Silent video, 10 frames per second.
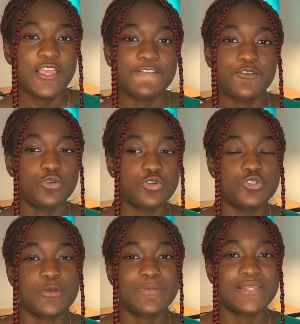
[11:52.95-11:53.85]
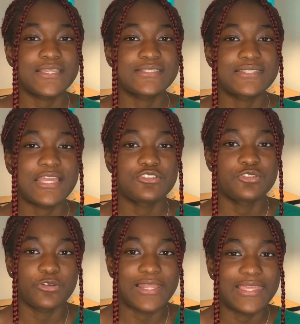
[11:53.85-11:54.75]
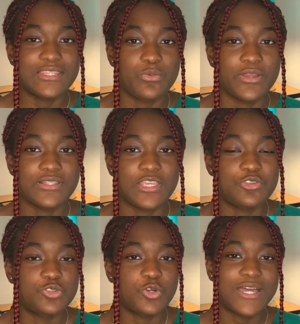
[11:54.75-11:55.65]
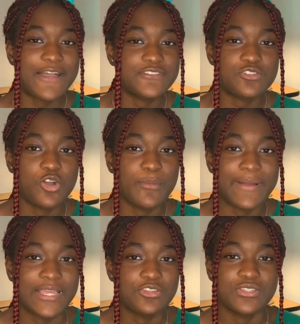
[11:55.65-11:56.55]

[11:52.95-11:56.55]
If you go to a place and you don't like the work there, you don't have to come back.